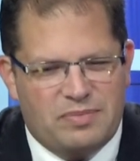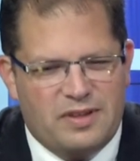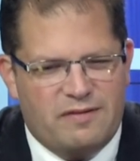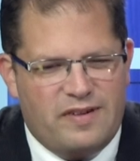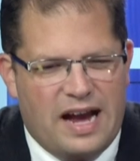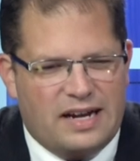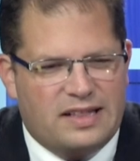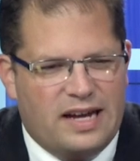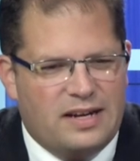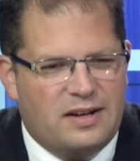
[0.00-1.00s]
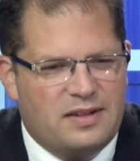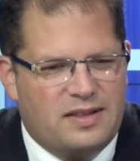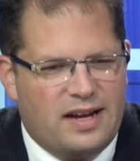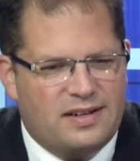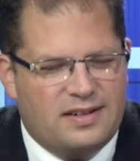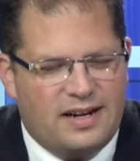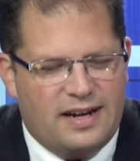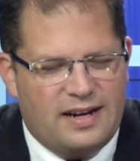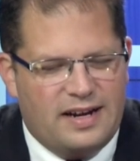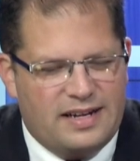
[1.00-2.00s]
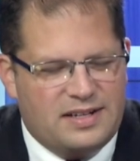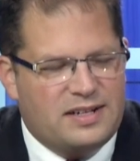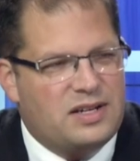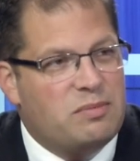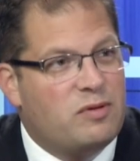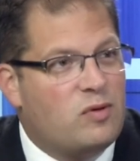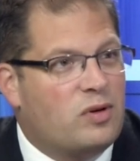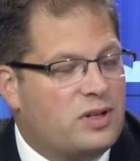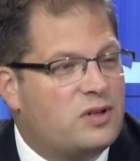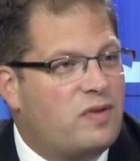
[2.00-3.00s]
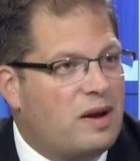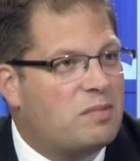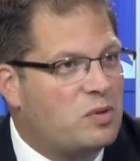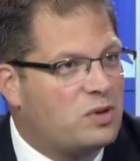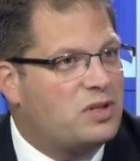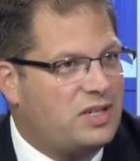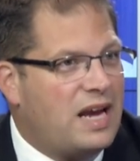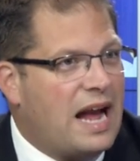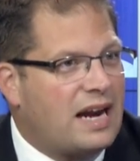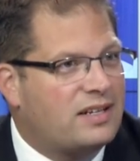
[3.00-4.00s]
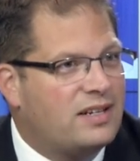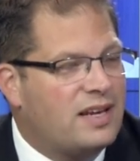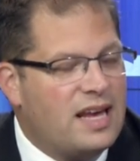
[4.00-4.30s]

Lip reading: the fact that as I said before, this family was attacked.